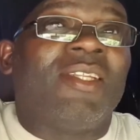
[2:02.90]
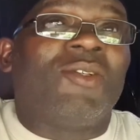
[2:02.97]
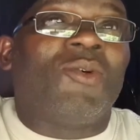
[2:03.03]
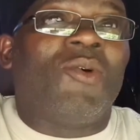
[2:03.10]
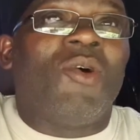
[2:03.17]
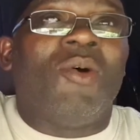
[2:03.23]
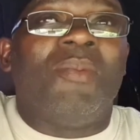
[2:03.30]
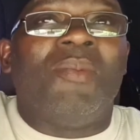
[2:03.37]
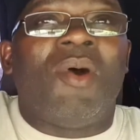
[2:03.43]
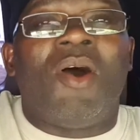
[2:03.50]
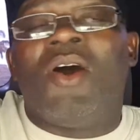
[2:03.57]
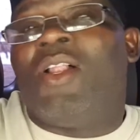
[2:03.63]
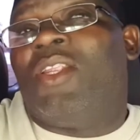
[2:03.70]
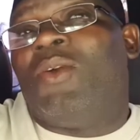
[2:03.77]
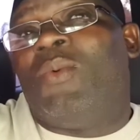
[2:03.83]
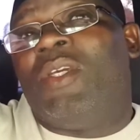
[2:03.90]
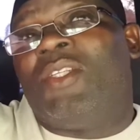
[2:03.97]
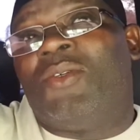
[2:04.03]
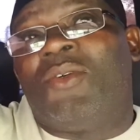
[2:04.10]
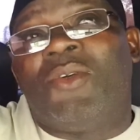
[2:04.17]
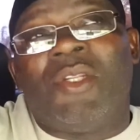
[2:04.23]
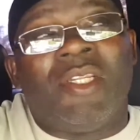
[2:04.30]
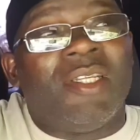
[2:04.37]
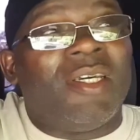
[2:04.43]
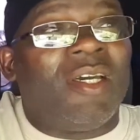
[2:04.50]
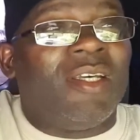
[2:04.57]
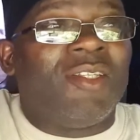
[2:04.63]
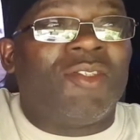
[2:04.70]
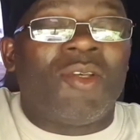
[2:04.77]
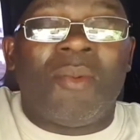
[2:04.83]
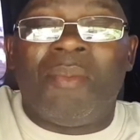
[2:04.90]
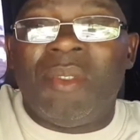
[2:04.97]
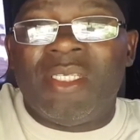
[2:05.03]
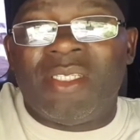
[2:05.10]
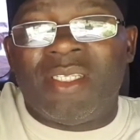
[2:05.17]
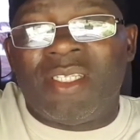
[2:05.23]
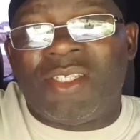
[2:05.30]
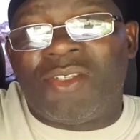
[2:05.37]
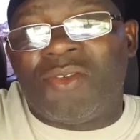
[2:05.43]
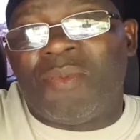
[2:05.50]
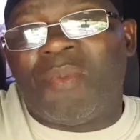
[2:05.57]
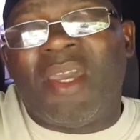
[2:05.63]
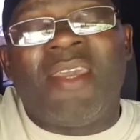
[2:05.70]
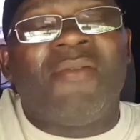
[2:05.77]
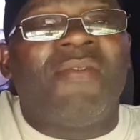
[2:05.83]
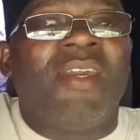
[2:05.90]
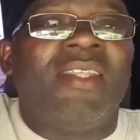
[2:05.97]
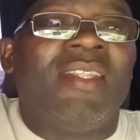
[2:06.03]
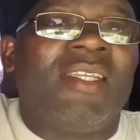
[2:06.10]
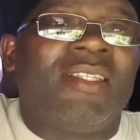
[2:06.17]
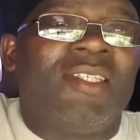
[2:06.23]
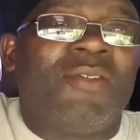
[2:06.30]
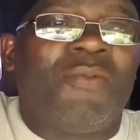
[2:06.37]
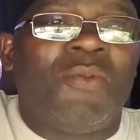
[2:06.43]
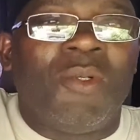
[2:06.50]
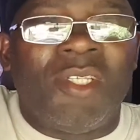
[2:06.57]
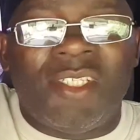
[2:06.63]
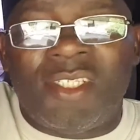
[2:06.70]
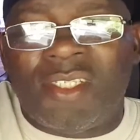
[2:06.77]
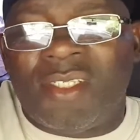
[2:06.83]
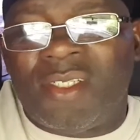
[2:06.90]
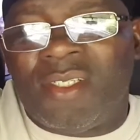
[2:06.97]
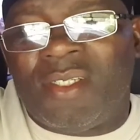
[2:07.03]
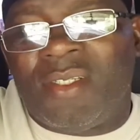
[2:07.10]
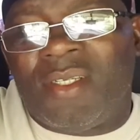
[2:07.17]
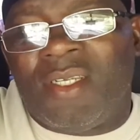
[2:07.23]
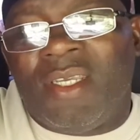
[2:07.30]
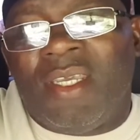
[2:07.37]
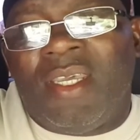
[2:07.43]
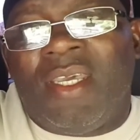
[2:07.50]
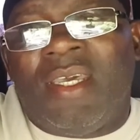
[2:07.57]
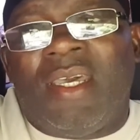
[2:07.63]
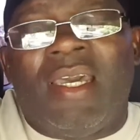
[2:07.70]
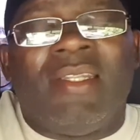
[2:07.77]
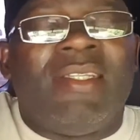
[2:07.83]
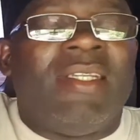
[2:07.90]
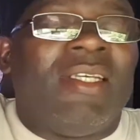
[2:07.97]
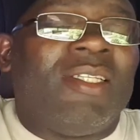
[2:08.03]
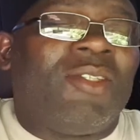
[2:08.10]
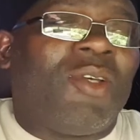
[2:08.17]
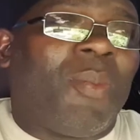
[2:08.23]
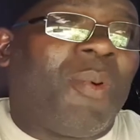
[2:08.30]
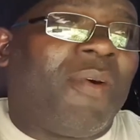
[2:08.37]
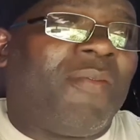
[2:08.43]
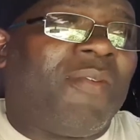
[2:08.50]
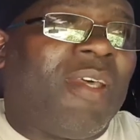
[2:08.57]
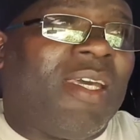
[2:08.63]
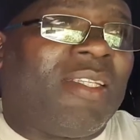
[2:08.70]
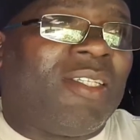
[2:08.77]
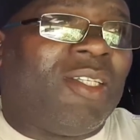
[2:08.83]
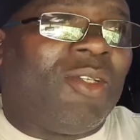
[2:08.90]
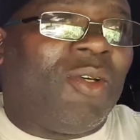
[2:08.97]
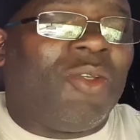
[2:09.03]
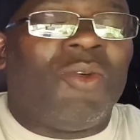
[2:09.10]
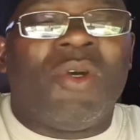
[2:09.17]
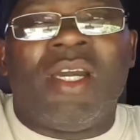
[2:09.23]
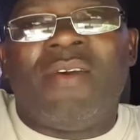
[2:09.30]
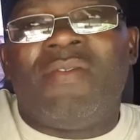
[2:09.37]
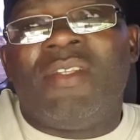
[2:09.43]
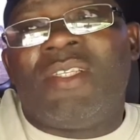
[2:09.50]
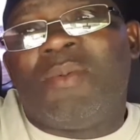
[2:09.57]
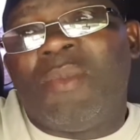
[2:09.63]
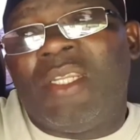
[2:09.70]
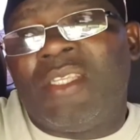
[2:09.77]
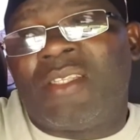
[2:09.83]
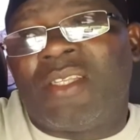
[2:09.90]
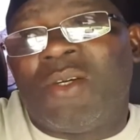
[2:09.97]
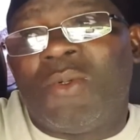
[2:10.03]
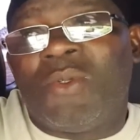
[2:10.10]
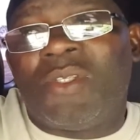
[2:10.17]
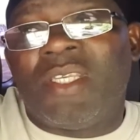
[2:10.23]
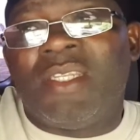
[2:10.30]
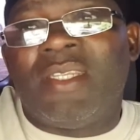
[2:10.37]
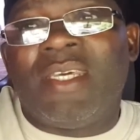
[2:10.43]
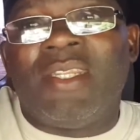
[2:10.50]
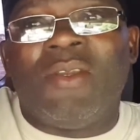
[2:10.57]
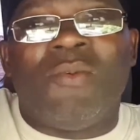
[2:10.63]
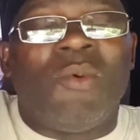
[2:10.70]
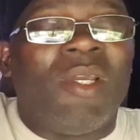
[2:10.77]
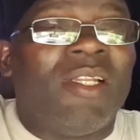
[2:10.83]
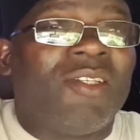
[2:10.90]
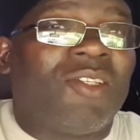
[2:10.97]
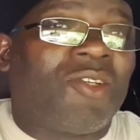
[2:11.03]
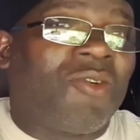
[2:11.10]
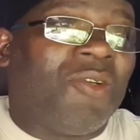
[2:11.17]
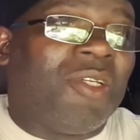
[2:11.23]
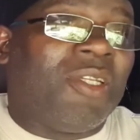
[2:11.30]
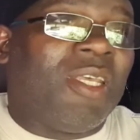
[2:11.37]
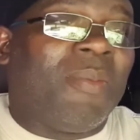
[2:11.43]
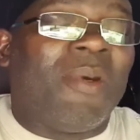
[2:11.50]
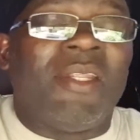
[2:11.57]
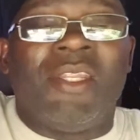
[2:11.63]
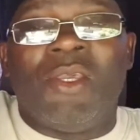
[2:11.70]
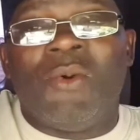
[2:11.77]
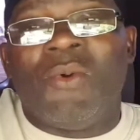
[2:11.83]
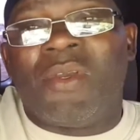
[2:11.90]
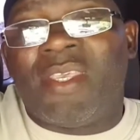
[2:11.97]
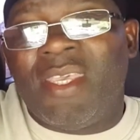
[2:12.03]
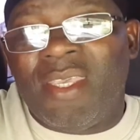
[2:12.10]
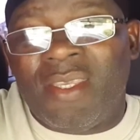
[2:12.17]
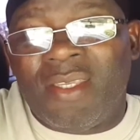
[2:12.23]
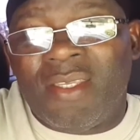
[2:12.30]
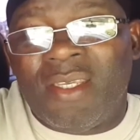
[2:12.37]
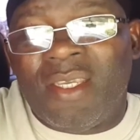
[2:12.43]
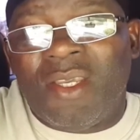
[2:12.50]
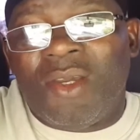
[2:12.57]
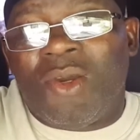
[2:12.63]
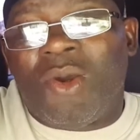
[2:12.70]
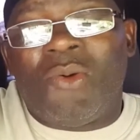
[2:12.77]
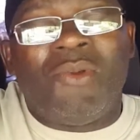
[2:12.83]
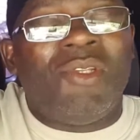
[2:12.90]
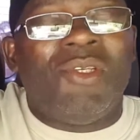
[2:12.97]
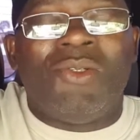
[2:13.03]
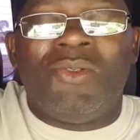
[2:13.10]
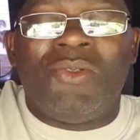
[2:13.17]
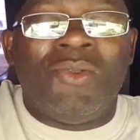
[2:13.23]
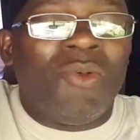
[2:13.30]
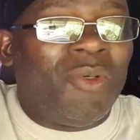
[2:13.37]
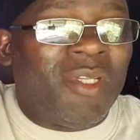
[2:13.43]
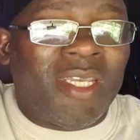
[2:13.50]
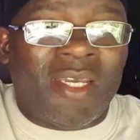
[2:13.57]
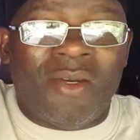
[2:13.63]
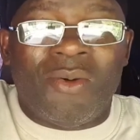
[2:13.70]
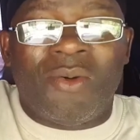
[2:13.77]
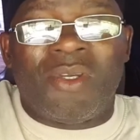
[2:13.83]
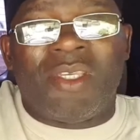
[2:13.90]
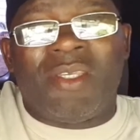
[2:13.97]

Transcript: to come all the way to Grenada on some business trip. I find that is foolish. And then on top of that, you have this minister who's saying that they well screen them and they're okay. How do you know they are okay?